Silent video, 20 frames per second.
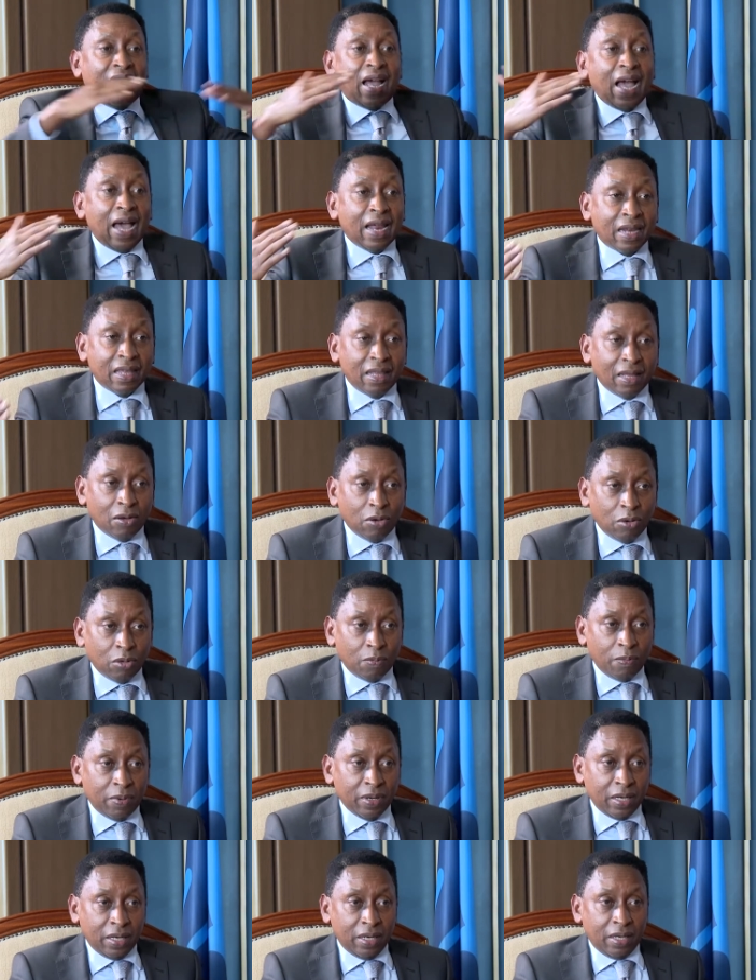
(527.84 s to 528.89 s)
carry the whole
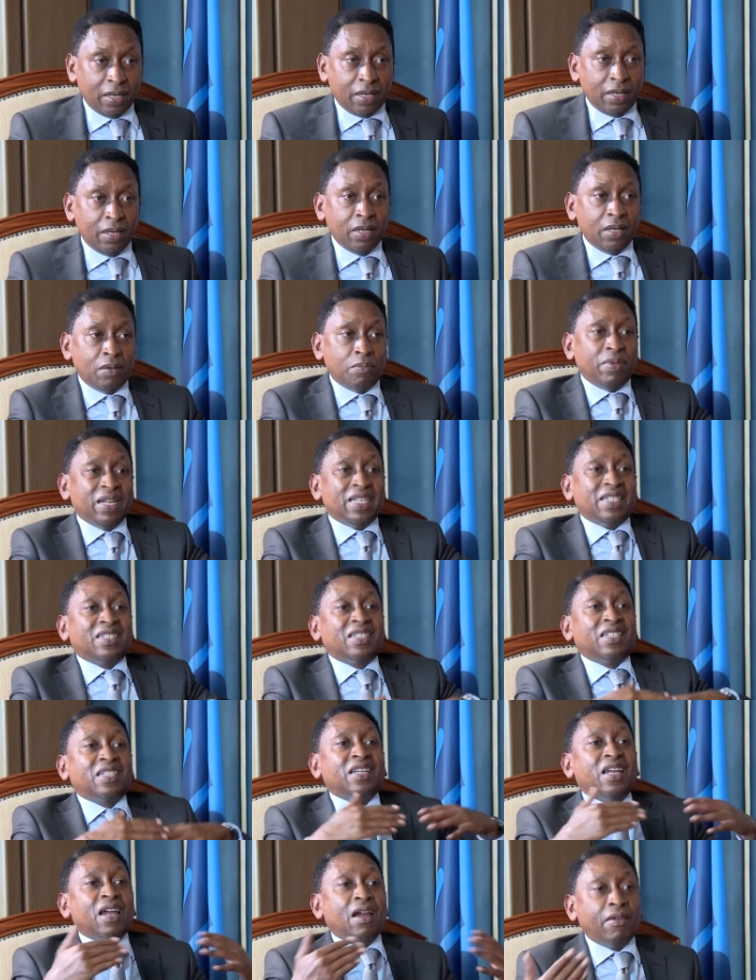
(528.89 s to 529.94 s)
burden, but
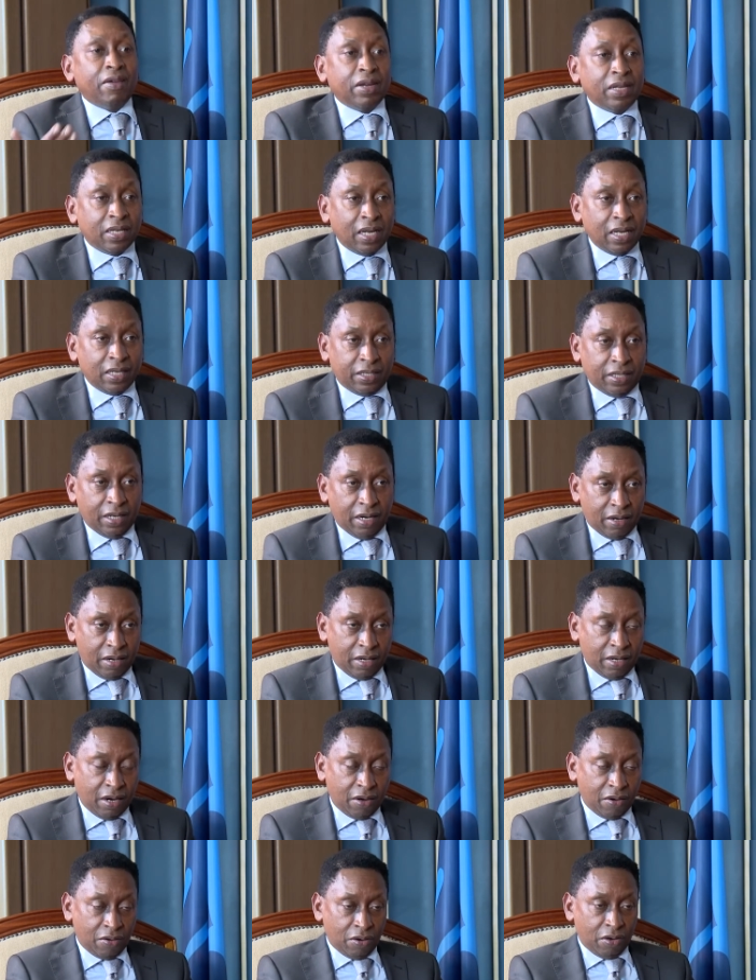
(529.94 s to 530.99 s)
share
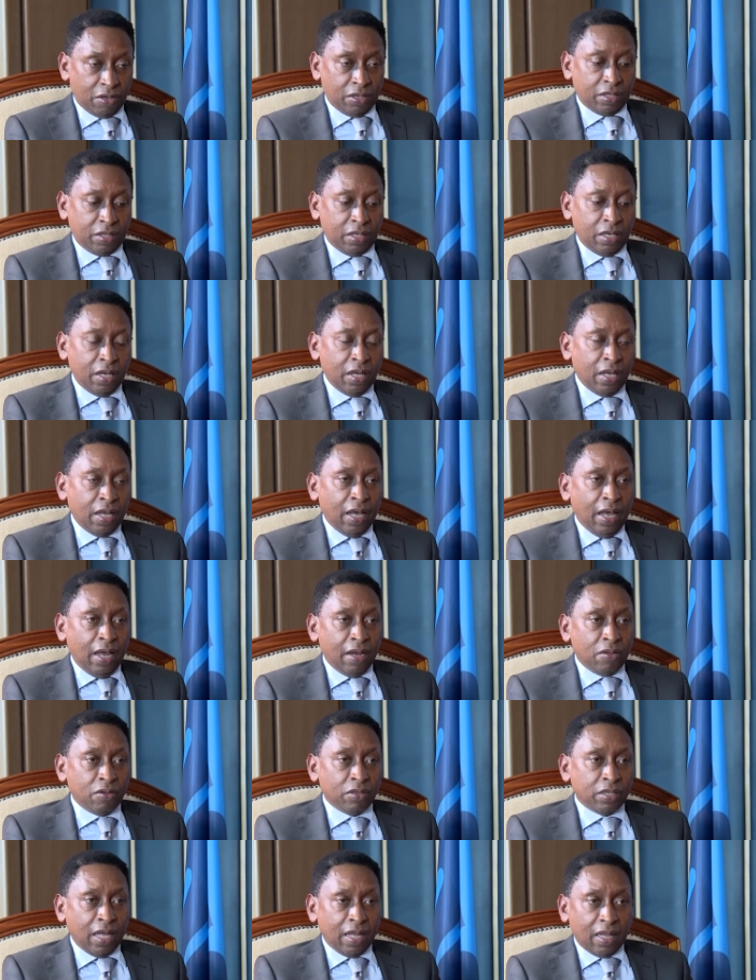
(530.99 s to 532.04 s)
it across.
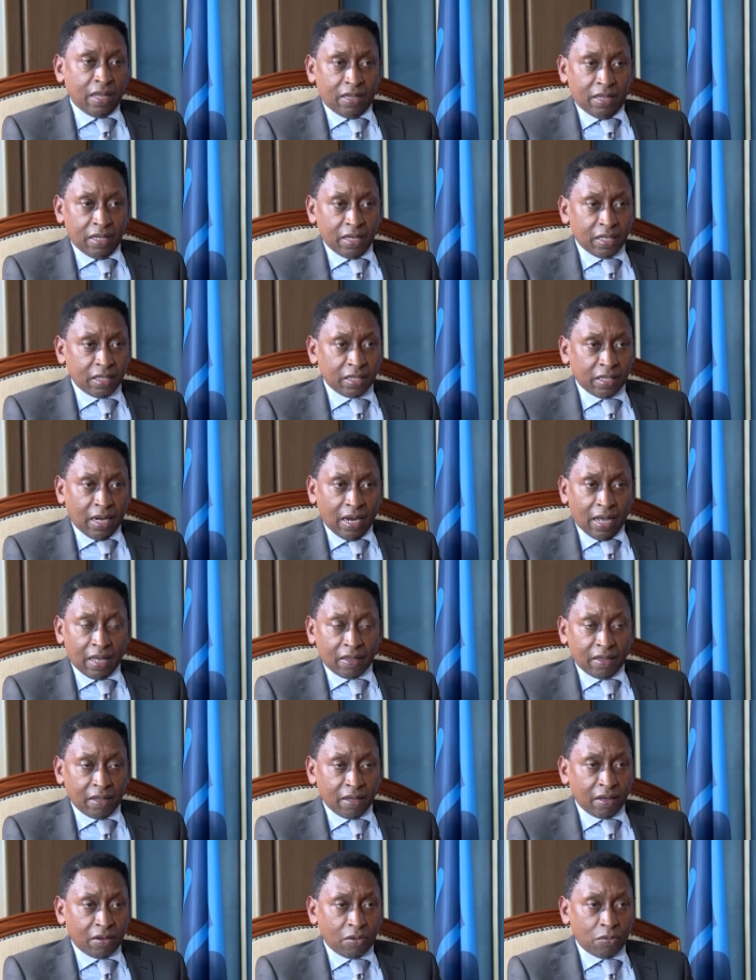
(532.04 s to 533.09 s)
And those are the things that I
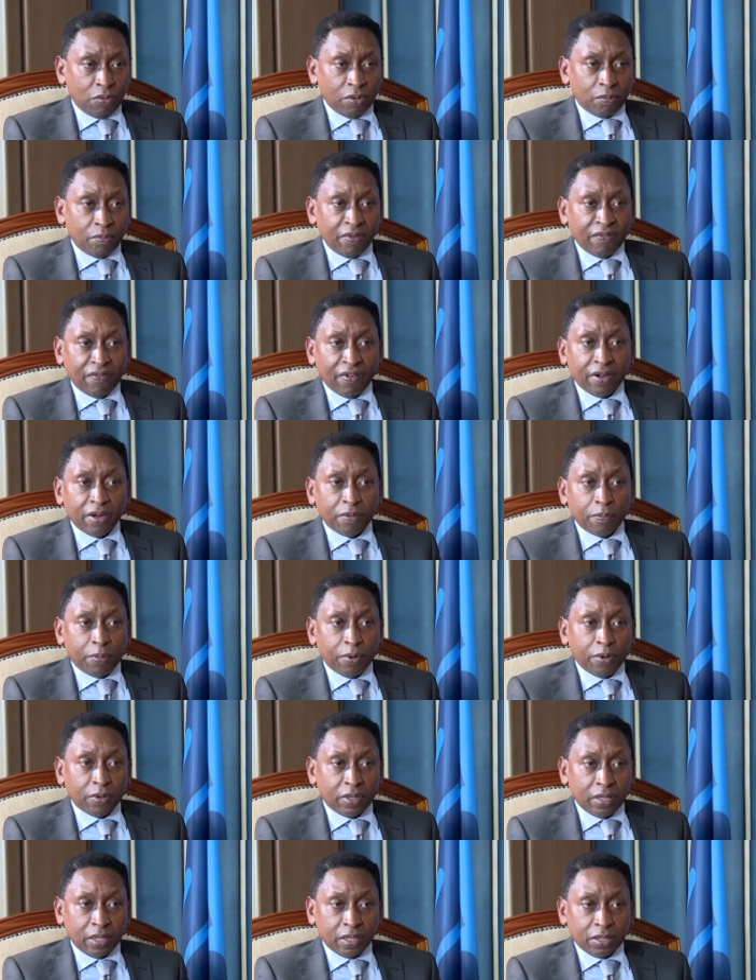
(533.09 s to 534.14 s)
think will be very
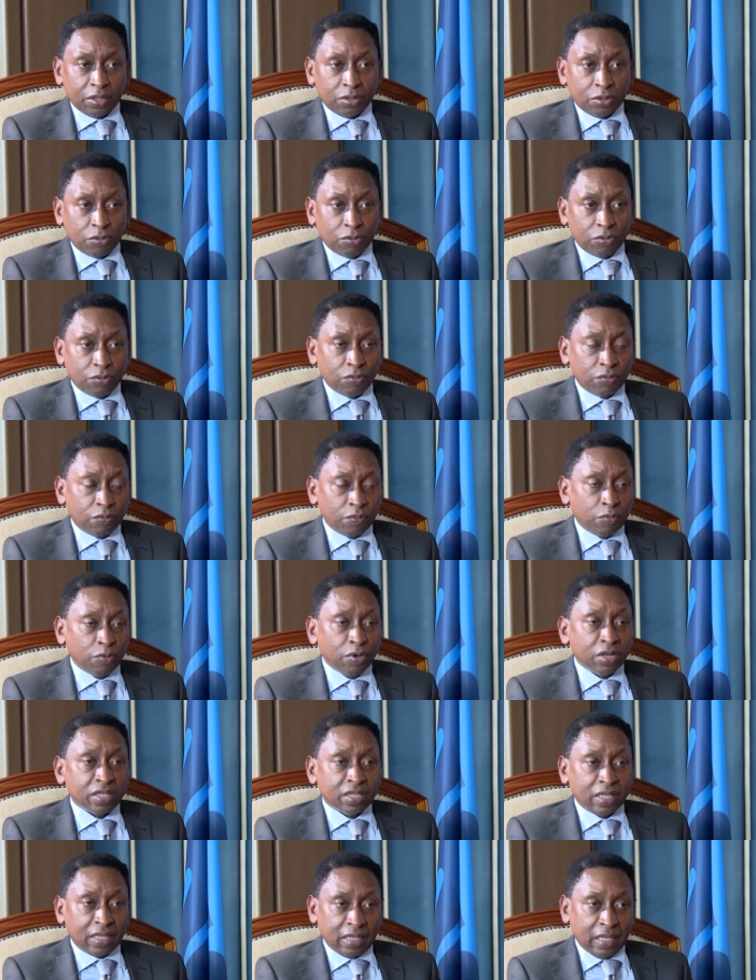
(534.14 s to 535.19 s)
important
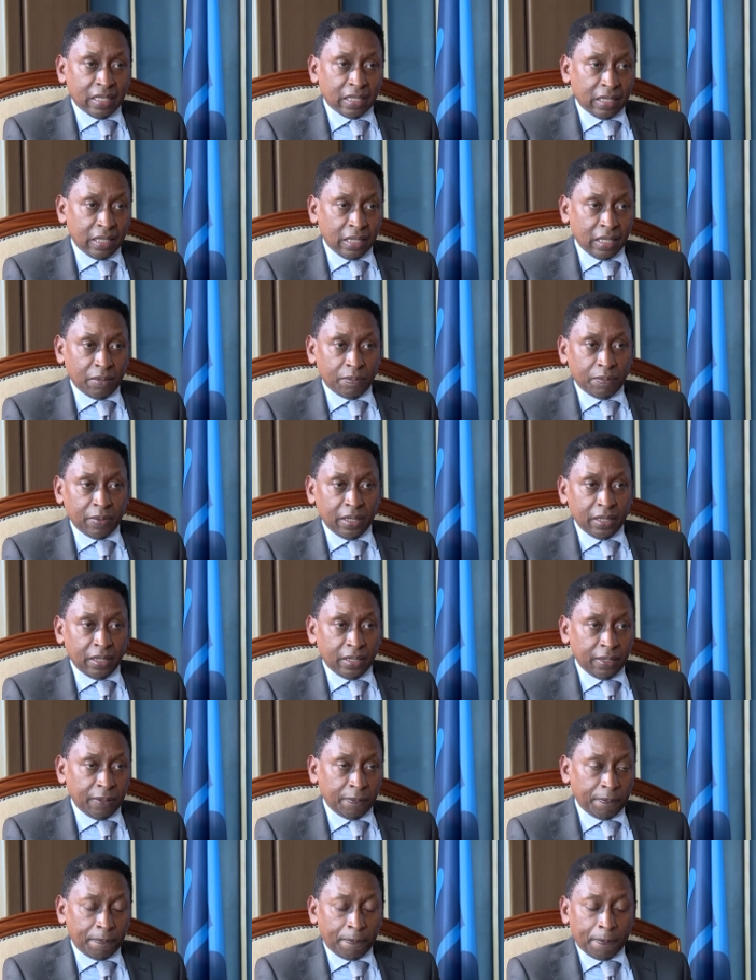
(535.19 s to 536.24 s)
towards the
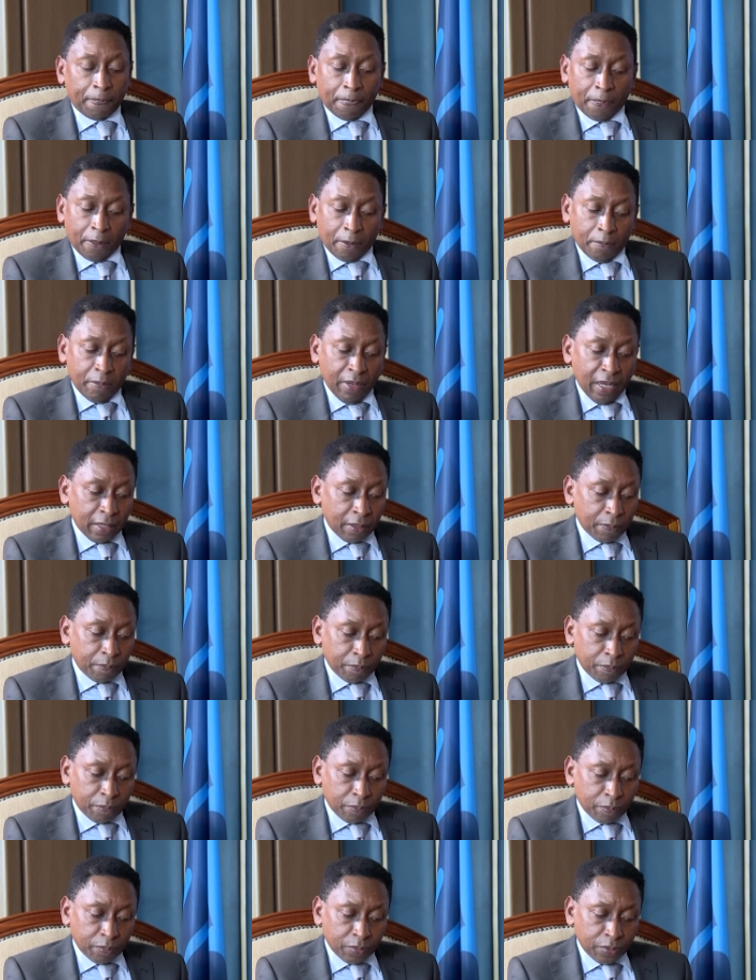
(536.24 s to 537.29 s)
sustainability. But
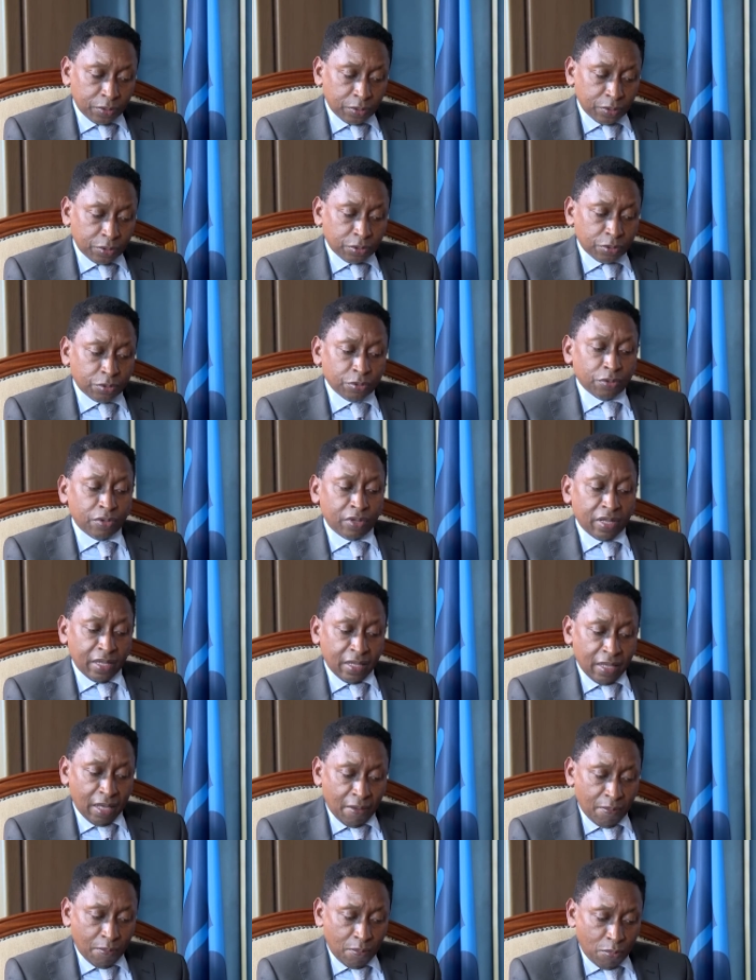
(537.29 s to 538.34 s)
to
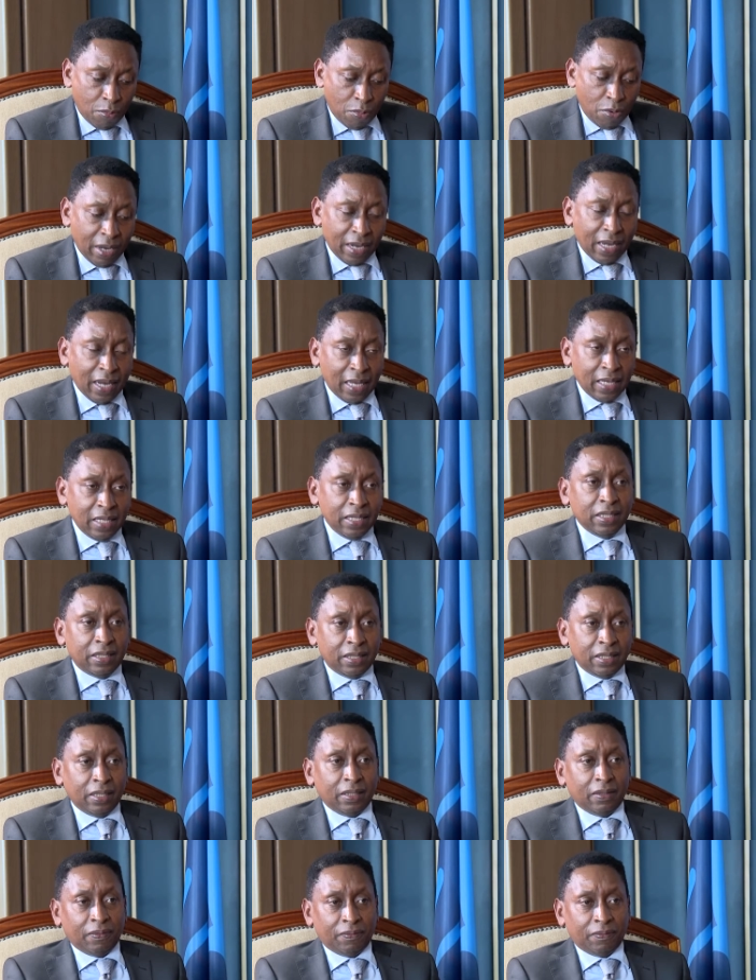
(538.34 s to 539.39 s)
the
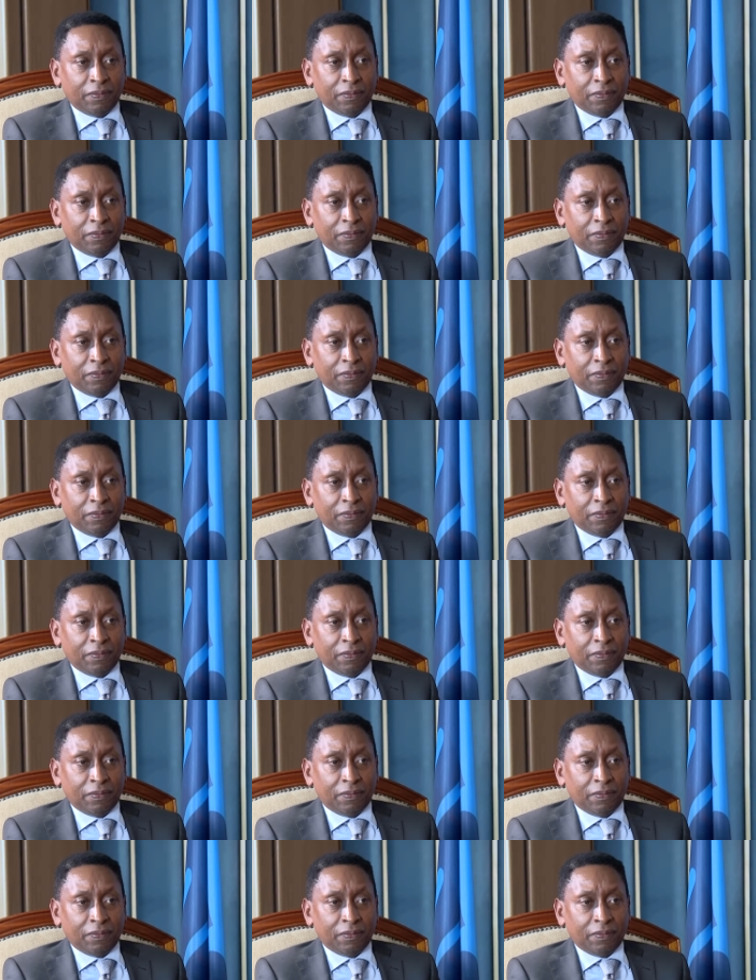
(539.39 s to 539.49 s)
mwananchi,